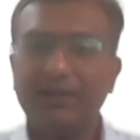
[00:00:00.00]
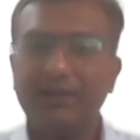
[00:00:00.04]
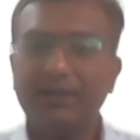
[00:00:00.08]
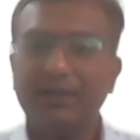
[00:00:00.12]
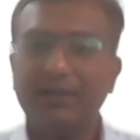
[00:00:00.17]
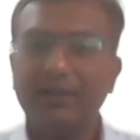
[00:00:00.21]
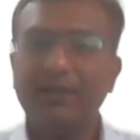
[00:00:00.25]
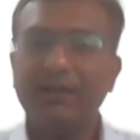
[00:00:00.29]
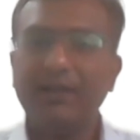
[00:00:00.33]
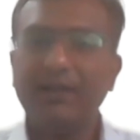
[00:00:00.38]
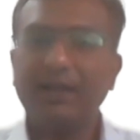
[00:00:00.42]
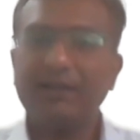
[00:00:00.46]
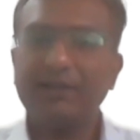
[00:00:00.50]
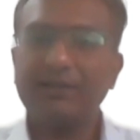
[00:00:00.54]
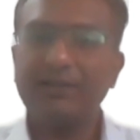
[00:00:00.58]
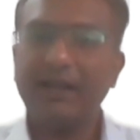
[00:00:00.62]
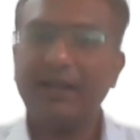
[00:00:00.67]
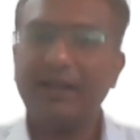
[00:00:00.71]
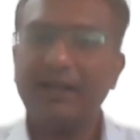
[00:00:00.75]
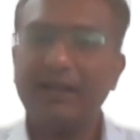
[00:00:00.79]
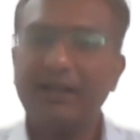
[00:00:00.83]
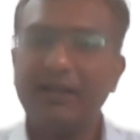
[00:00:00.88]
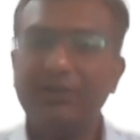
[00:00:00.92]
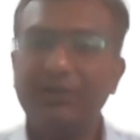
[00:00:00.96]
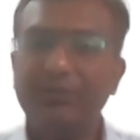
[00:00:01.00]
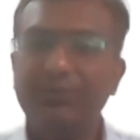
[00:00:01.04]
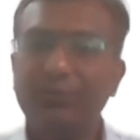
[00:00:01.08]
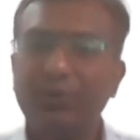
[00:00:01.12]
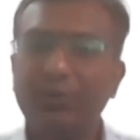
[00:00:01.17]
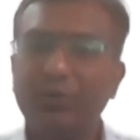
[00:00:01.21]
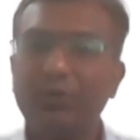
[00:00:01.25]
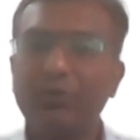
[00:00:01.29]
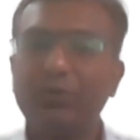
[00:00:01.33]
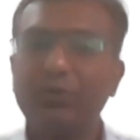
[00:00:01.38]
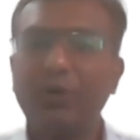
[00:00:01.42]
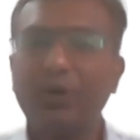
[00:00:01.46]
These are slightly
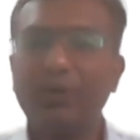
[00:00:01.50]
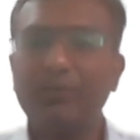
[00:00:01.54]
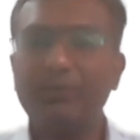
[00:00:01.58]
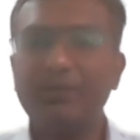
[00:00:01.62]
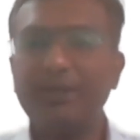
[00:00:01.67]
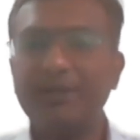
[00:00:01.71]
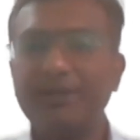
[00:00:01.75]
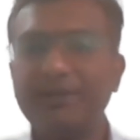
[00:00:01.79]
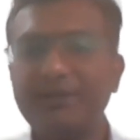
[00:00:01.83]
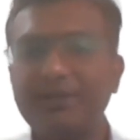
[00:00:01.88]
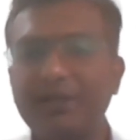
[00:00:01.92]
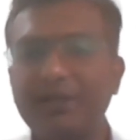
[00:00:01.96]
more complex